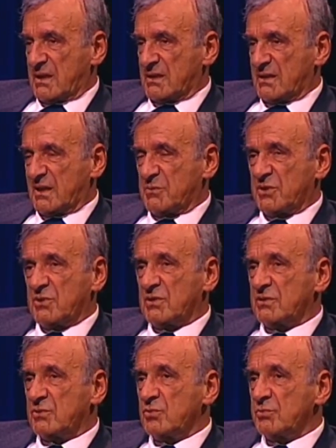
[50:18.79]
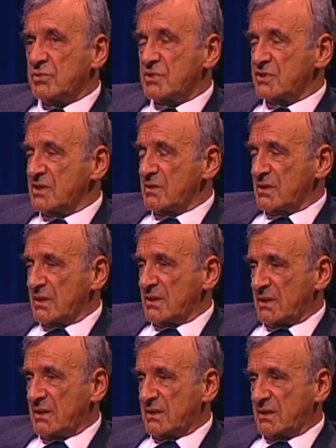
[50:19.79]
are there, but you know, two books in, in,
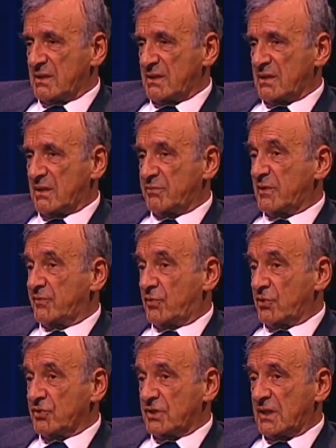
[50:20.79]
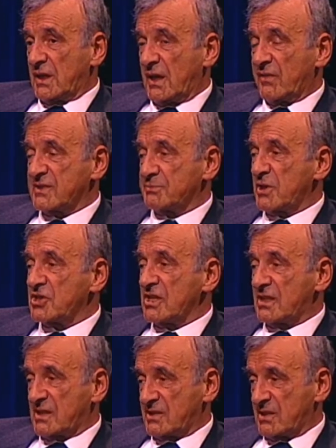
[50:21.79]
in over forty have special
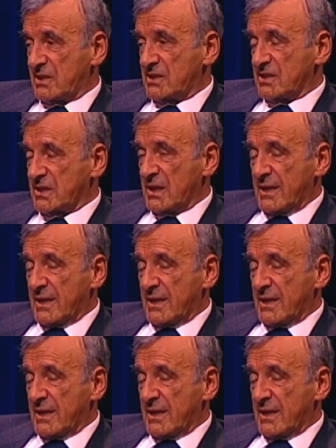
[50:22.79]
destinies.